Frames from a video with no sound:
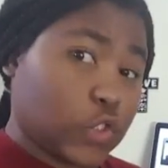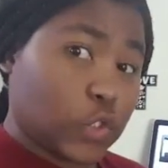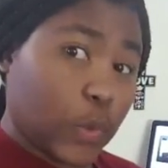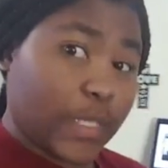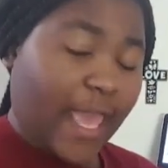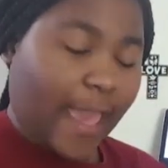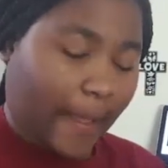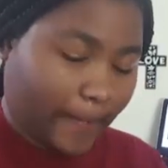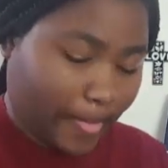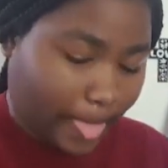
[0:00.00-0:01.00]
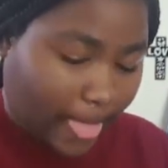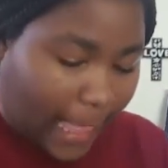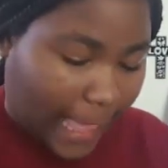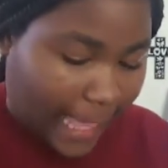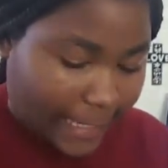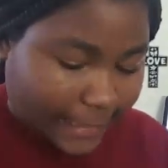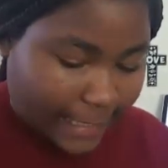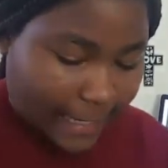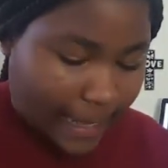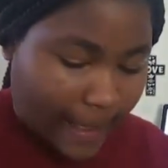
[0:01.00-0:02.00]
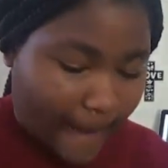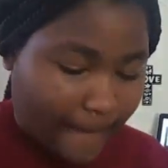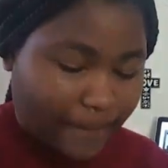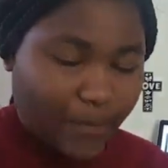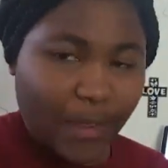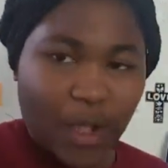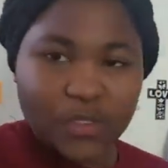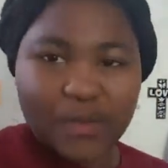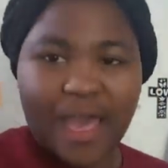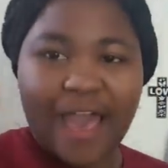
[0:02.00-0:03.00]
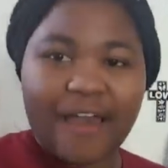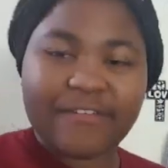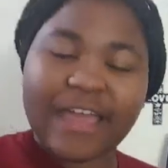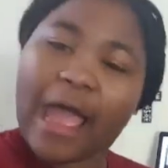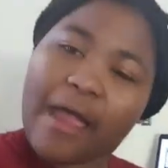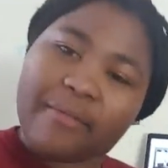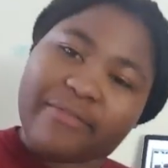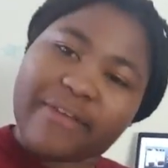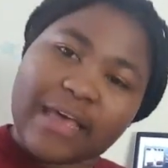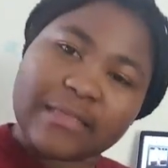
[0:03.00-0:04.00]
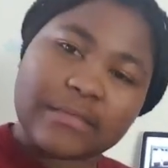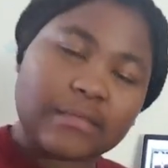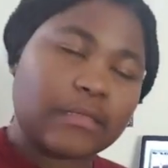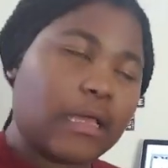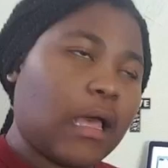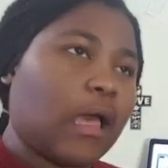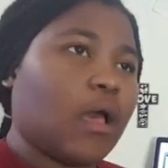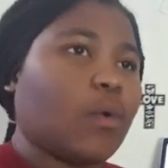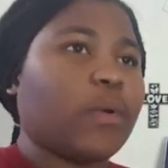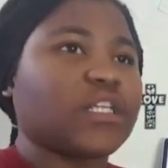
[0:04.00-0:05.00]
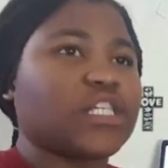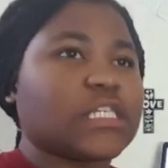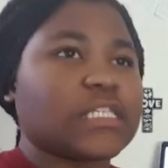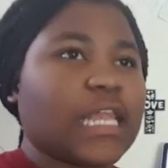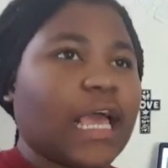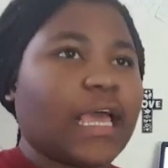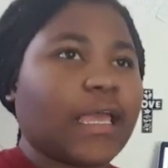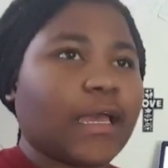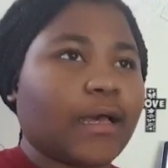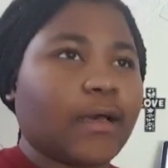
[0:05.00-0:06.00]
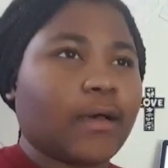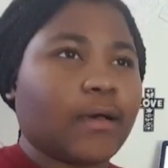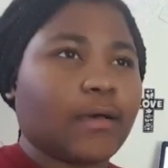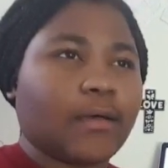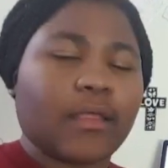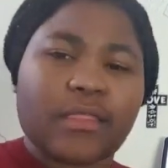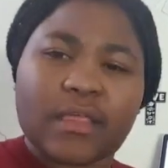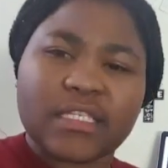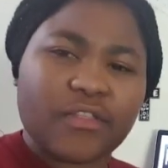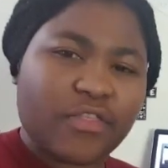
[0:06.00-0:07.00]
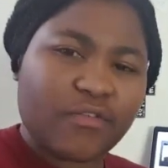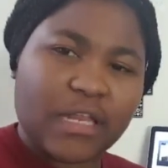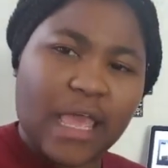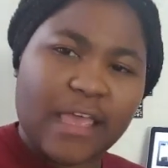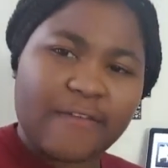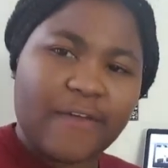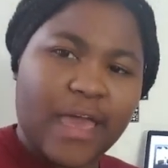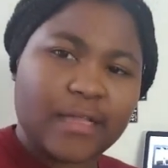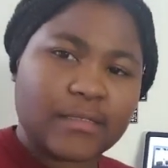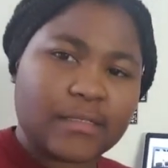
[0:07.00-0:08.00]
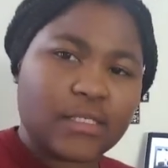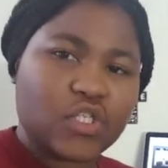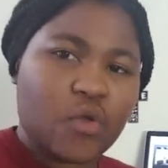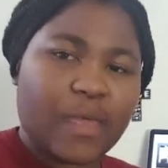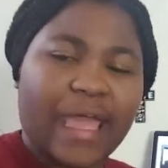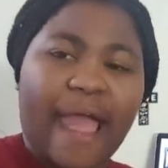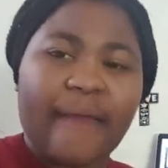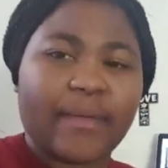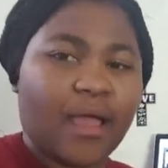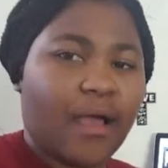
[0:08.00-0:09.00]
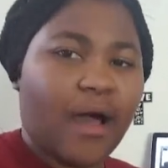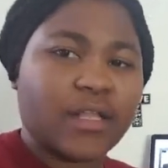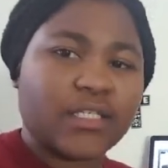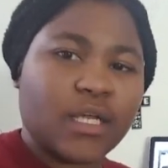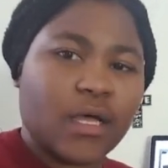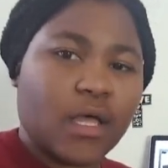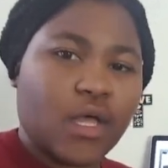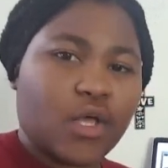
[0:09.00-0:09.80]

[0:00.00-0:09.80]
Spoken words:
So yeah, and then we also have Carib Fest, which is like it's a 3-day event showing Caribbean culture.